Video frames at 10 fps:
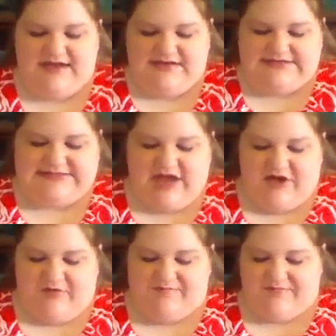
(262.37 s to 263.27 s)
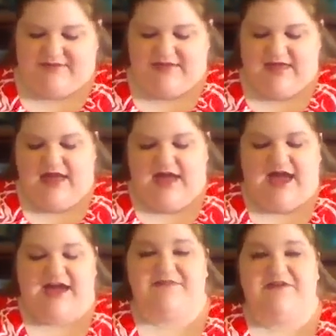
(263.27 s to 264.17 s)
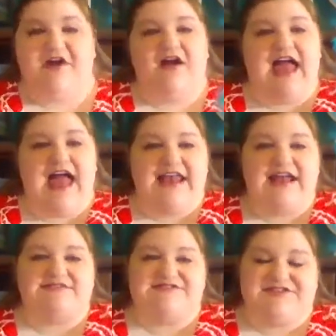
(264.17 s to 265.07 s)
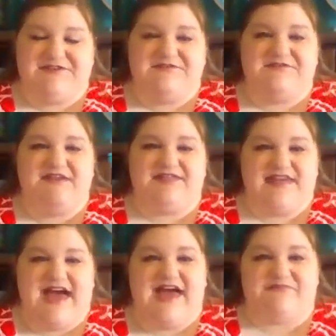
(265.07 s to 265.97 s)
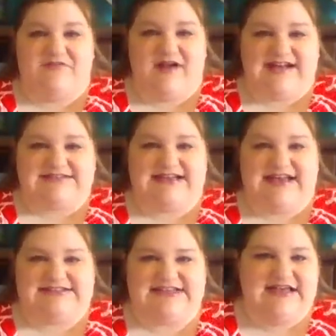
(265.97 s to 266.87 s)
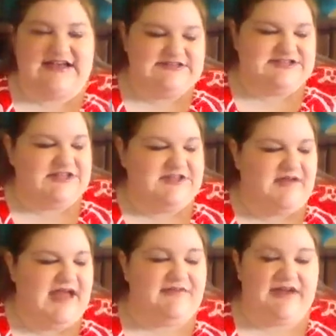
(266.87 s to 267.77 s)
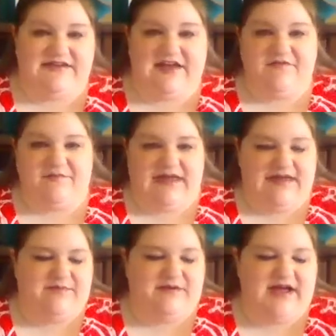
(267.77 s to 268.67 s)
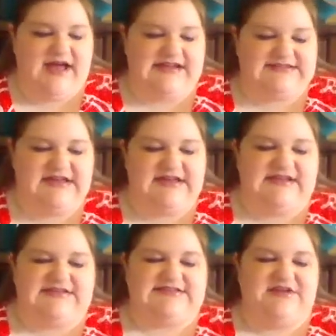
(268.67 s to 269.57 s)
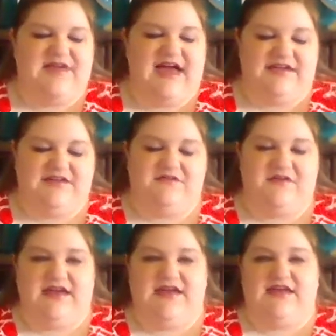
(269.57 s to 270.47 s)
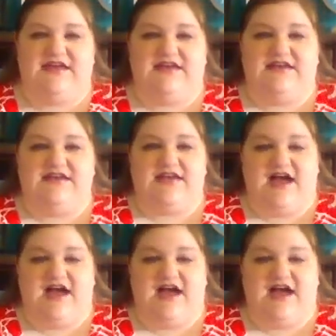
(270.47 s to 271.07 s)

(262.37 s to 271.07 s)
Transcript: So you go ahead and do that process until you have enough paper cut so that you can